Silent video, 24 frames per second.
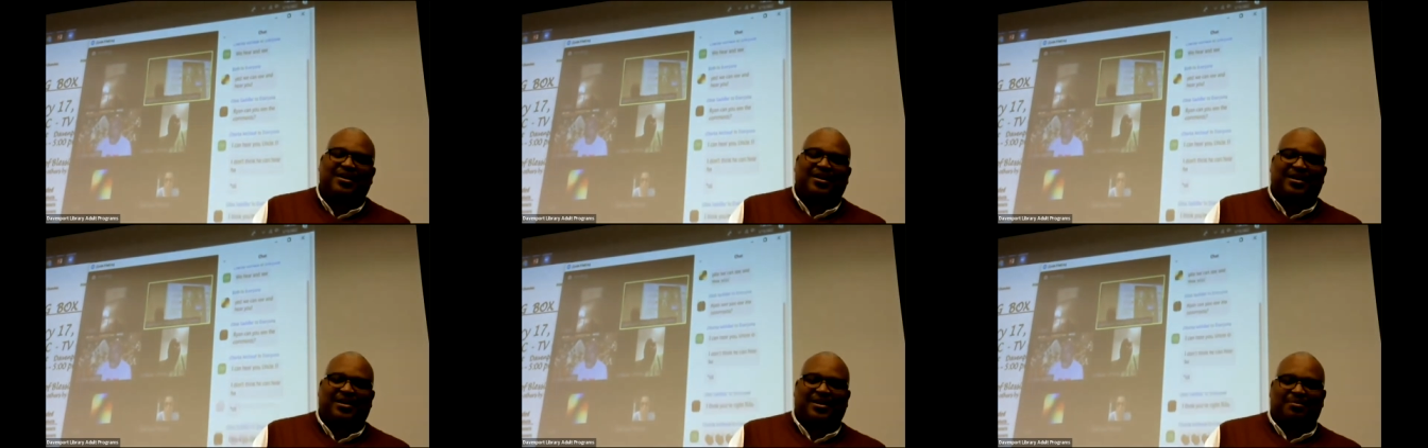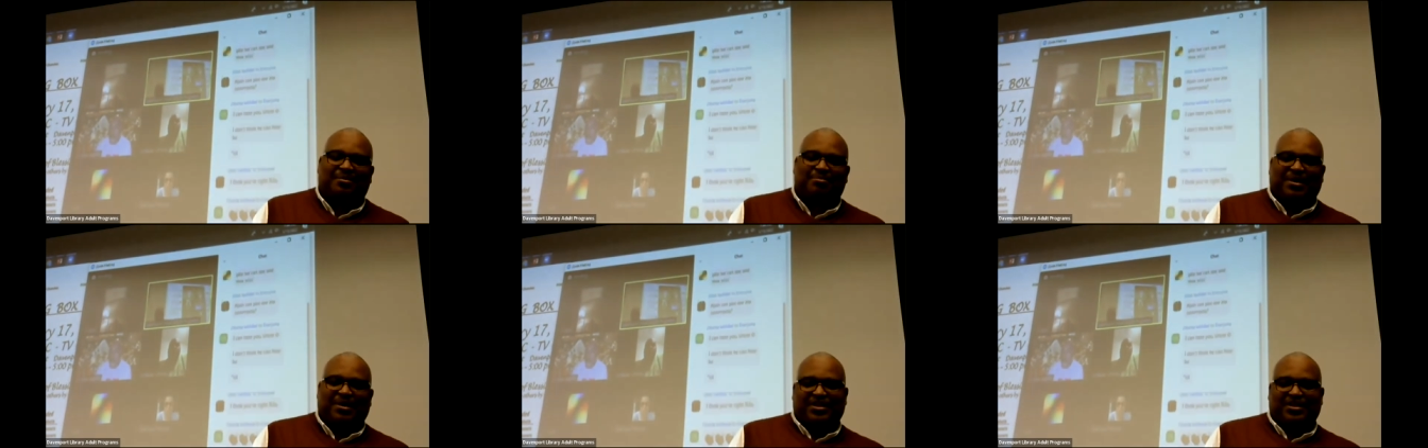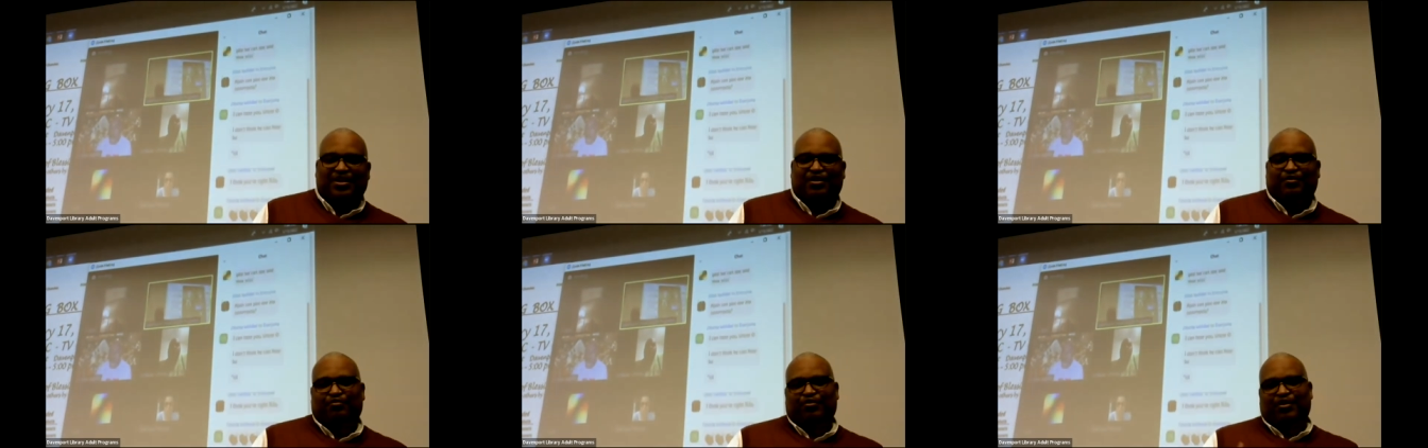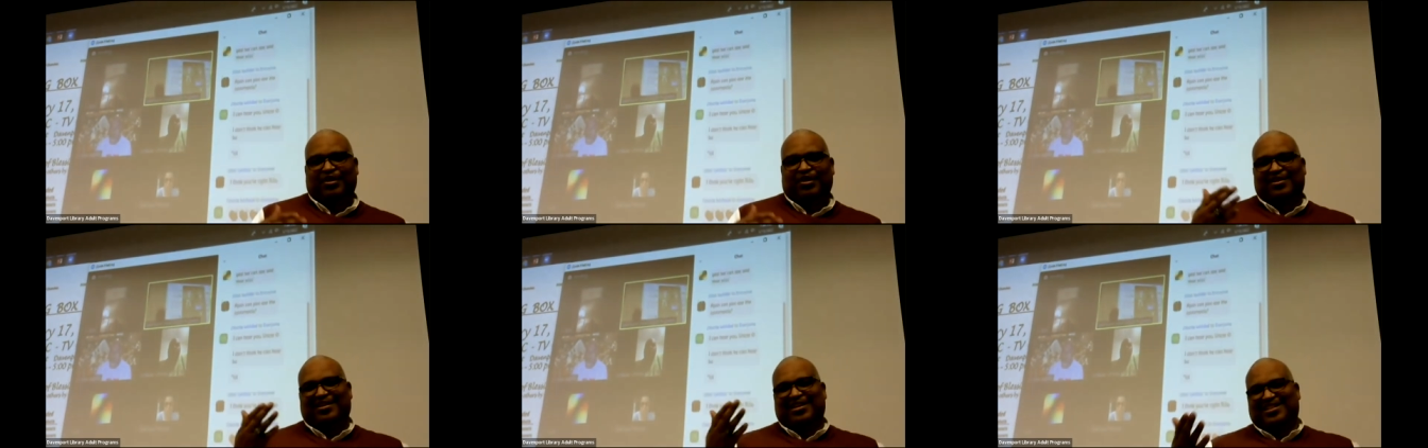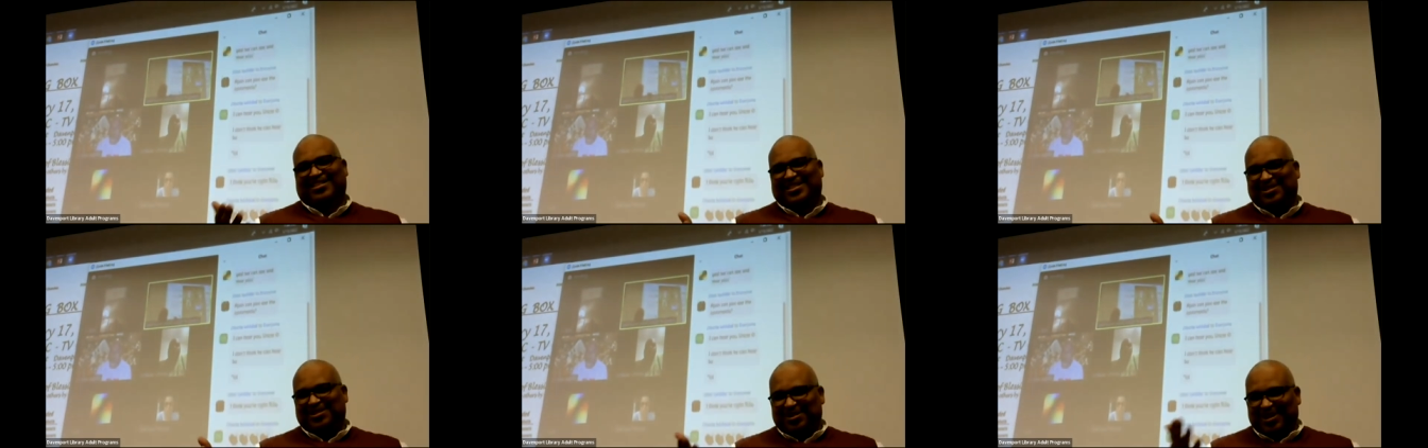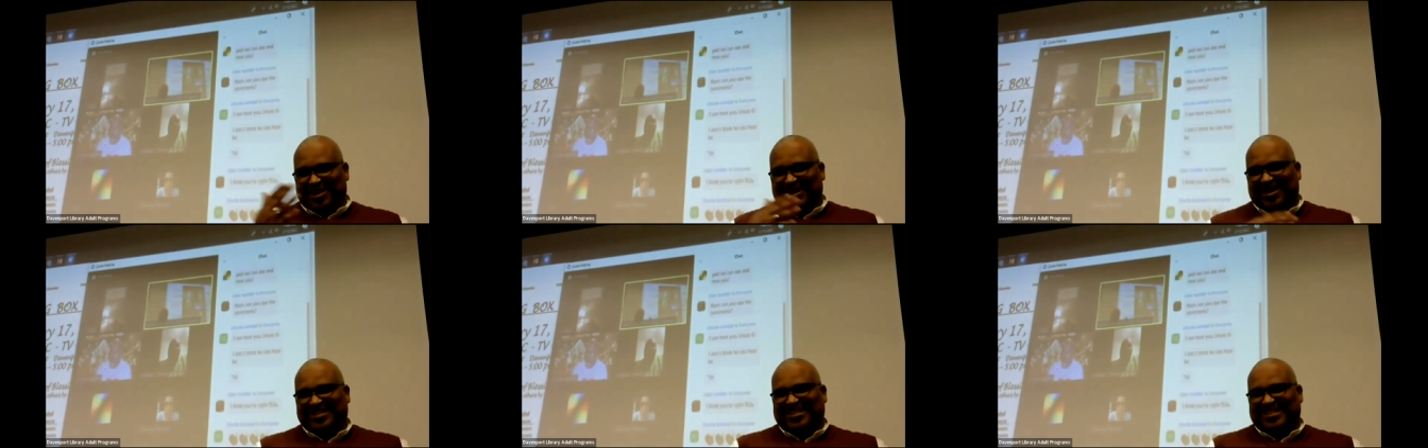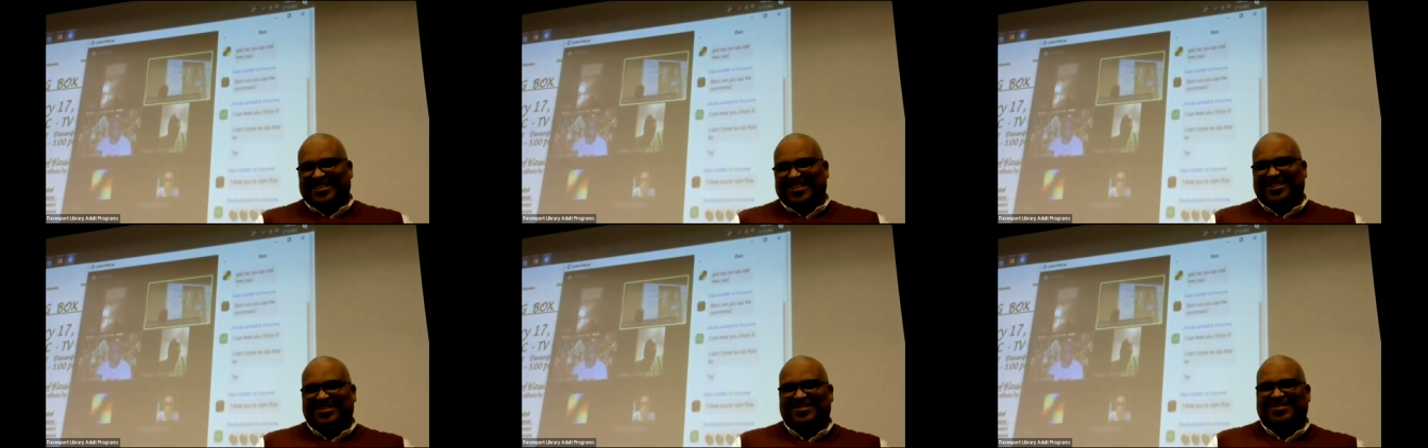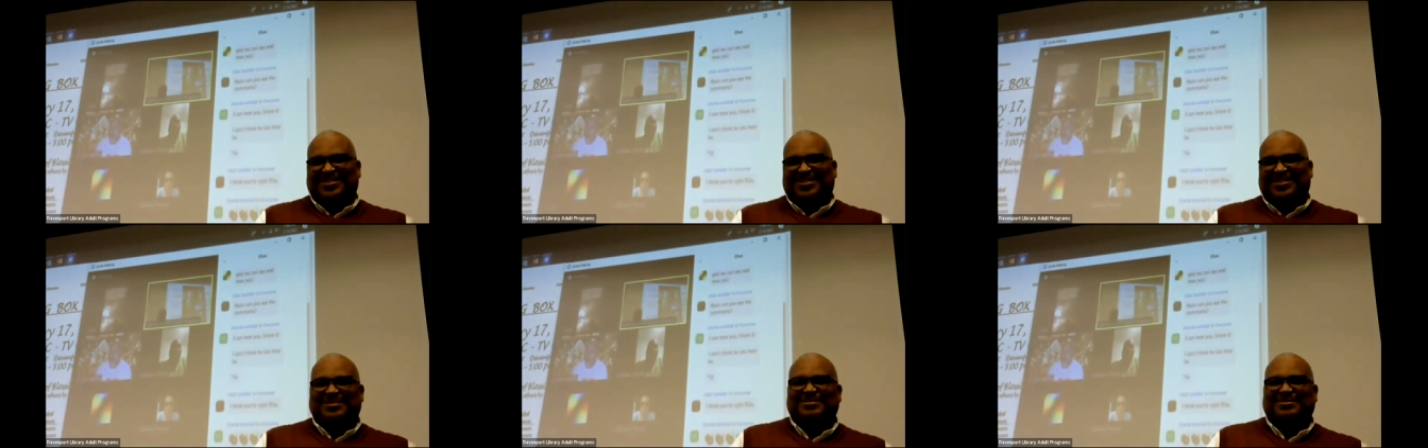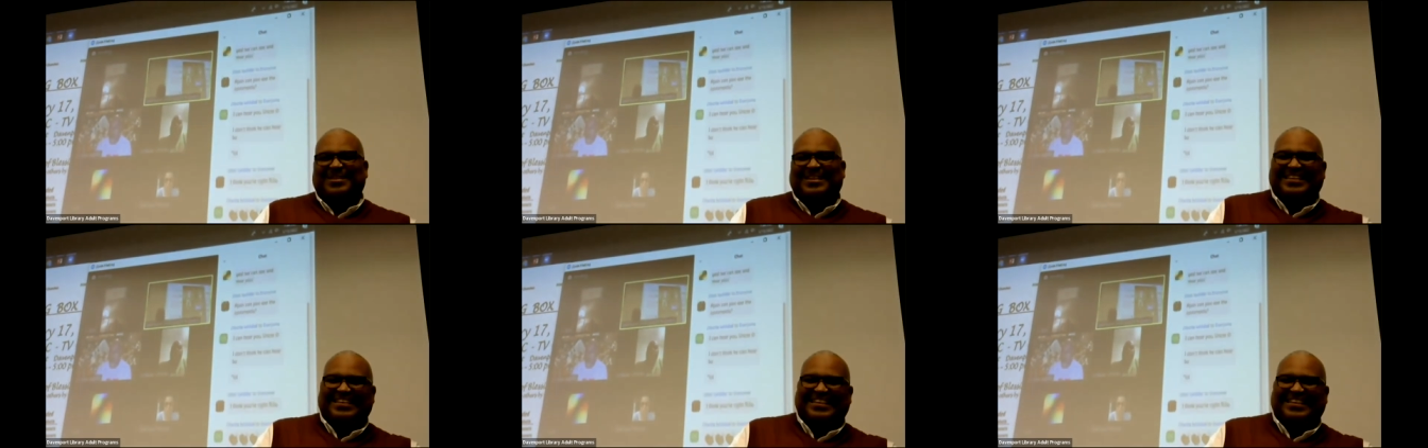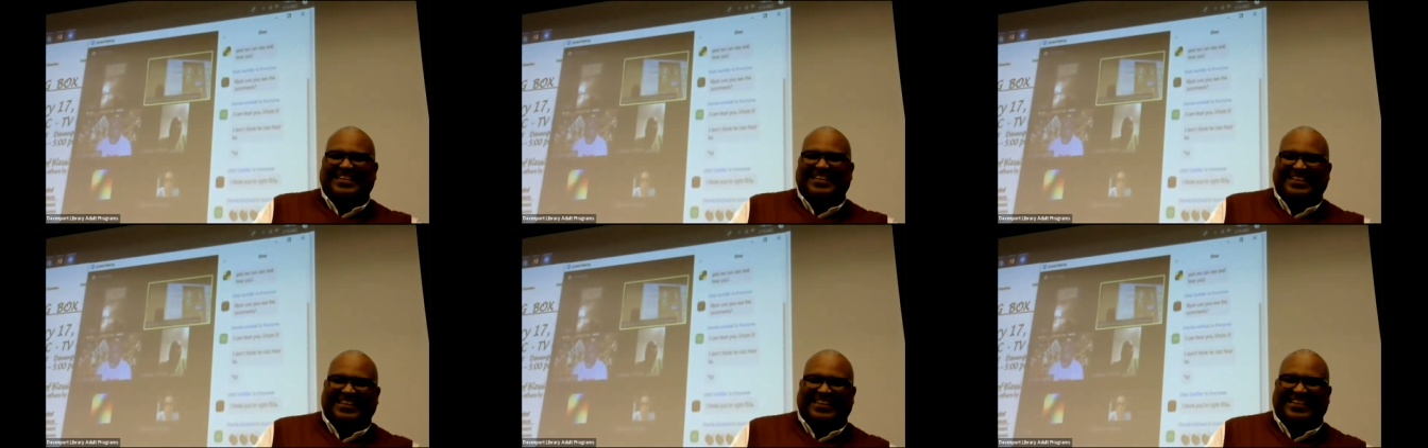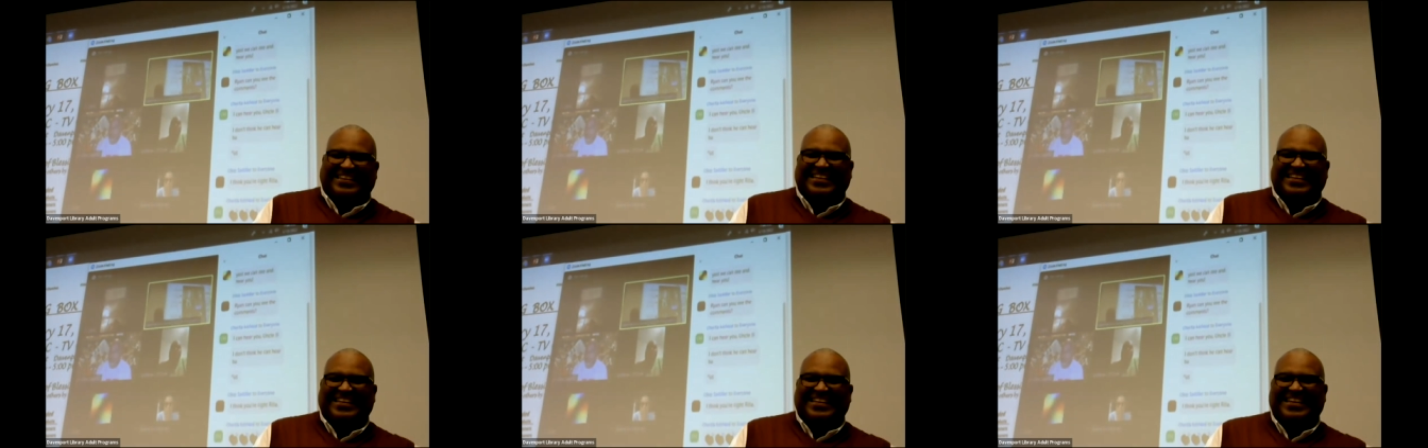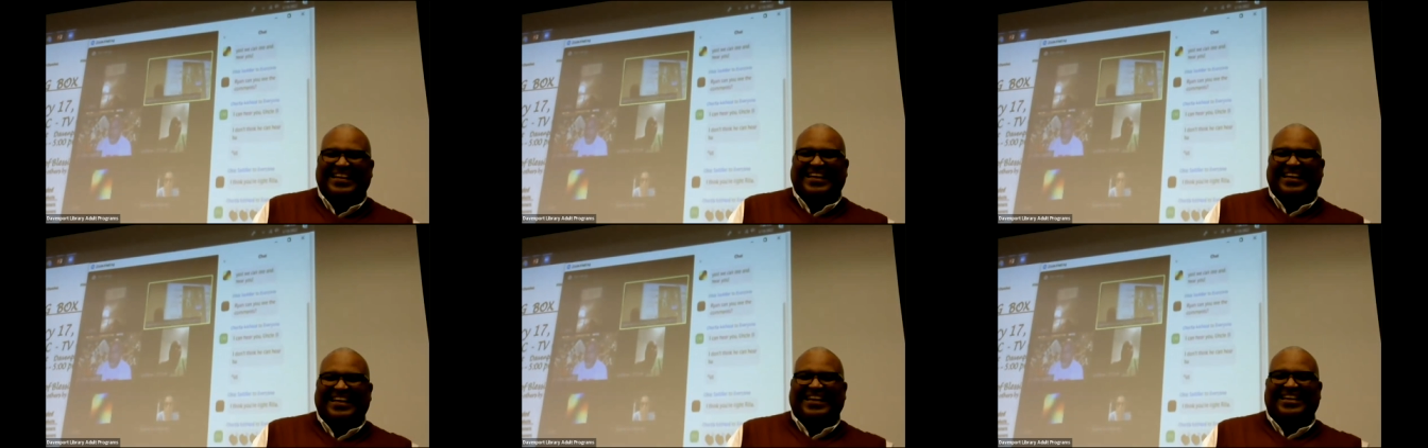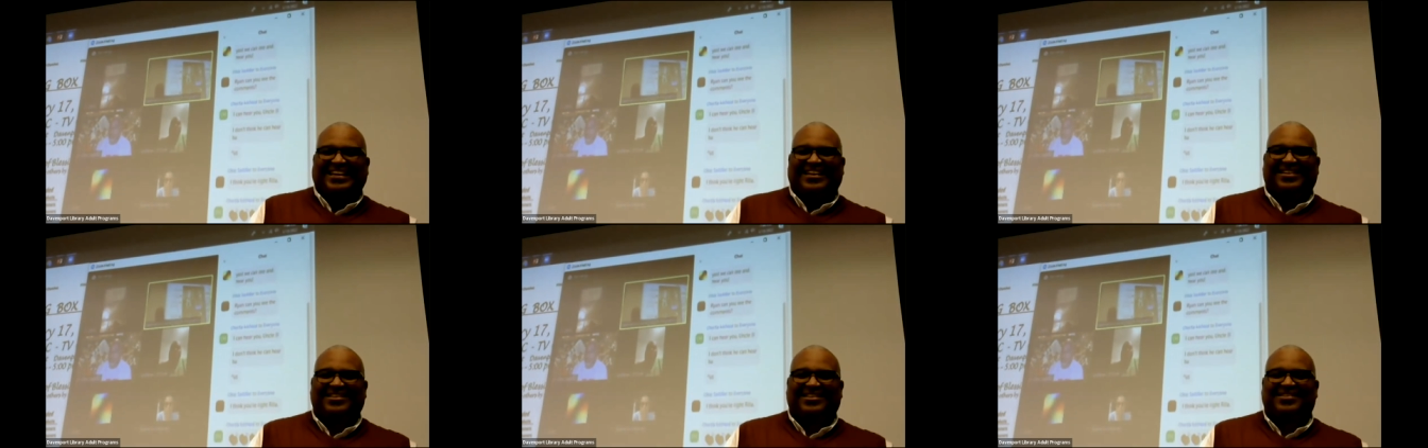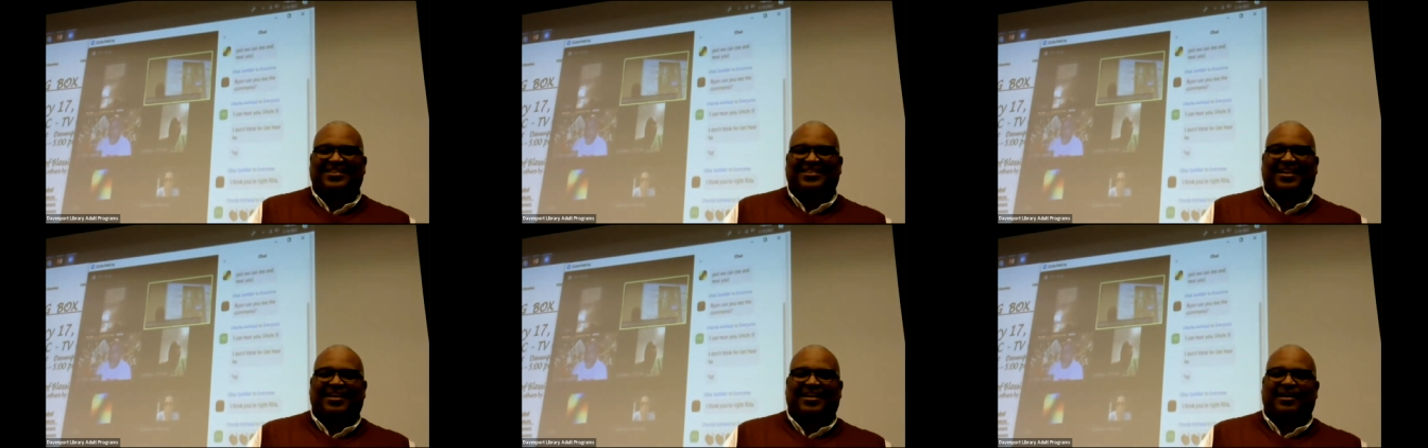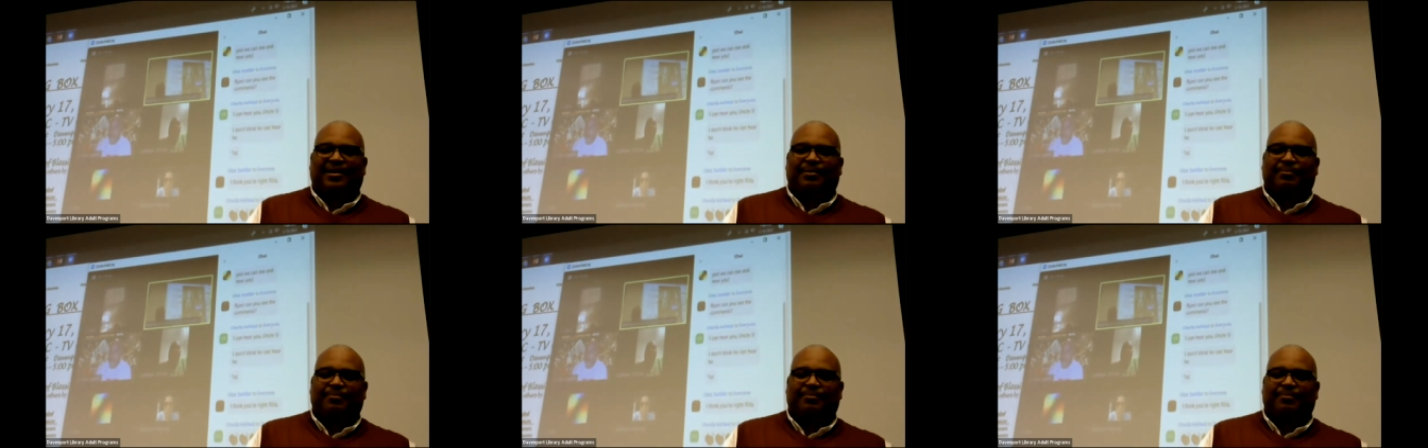My dear friend Leslie Ross here from is